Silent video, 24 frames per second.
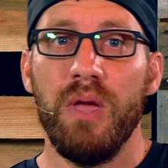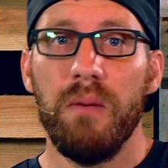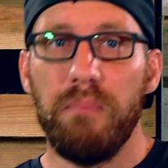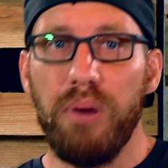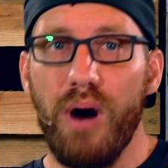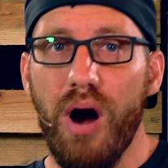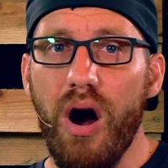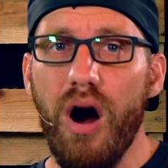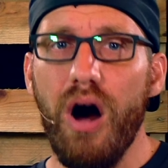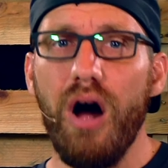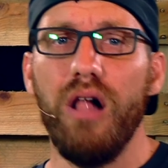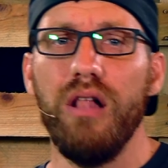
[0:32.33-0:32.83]

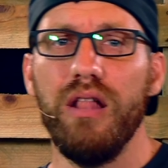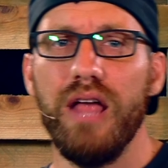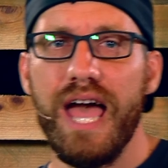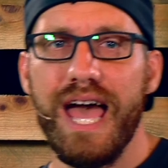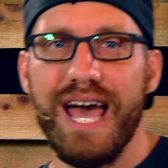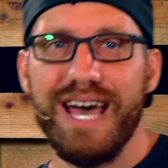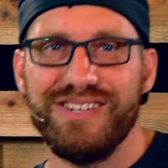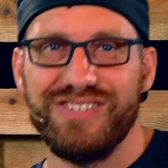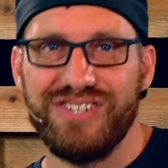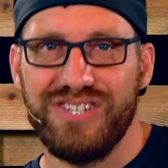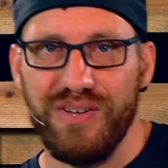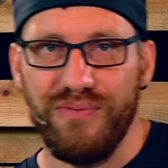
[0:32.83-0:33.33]
Paul
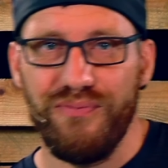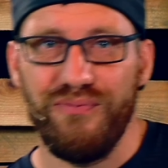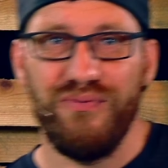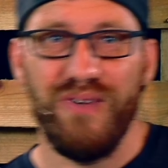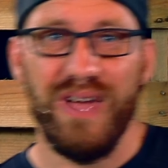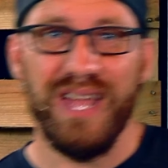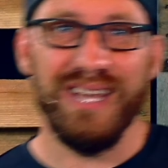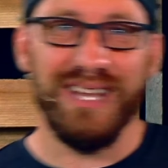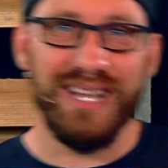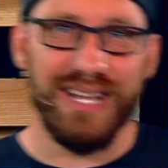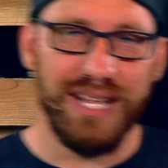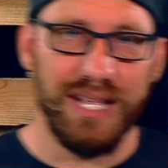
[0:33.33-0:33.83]
has
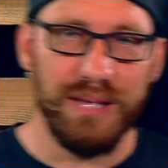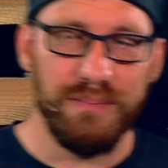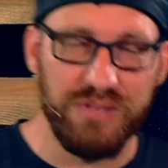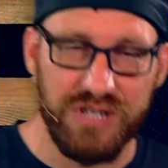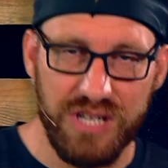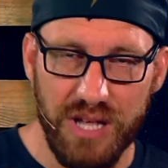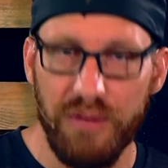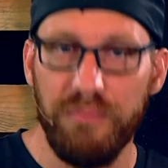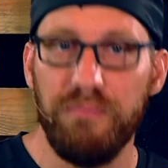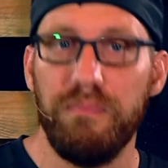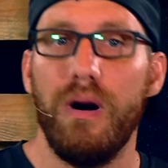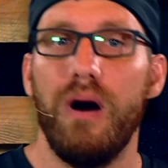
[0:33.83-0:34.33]
defended himself.